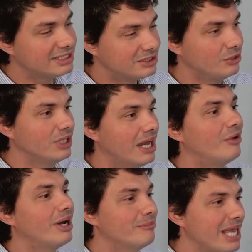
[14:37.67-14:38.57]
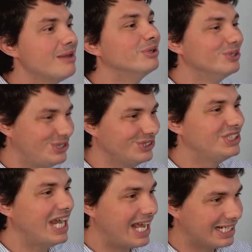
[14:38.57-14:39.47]
So now I'm able to
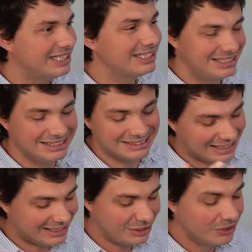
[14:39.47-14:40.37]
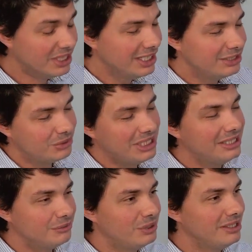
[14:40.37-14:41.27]
check this, and that. So it's really,
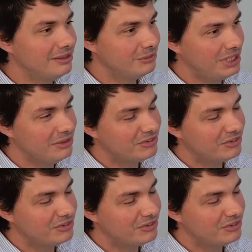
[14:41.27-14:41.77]
really, really funny.